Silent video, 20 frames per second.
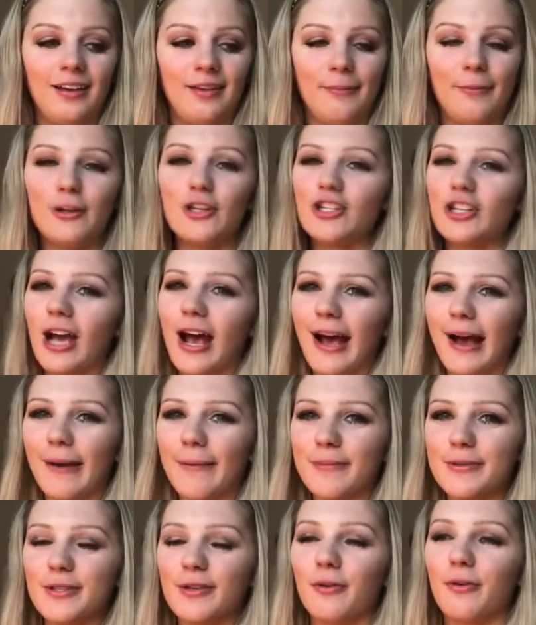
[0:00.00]

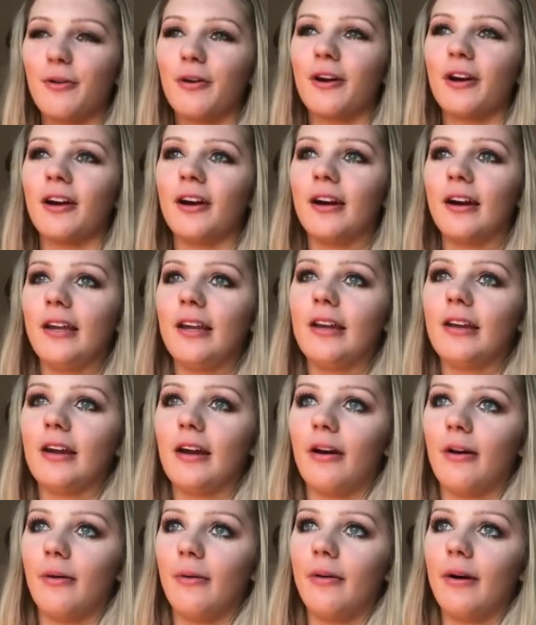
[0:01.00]
push-ups or, you
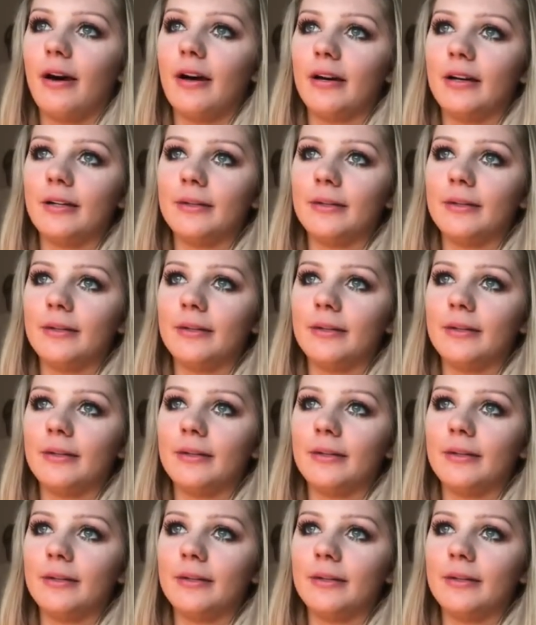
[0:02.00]
know,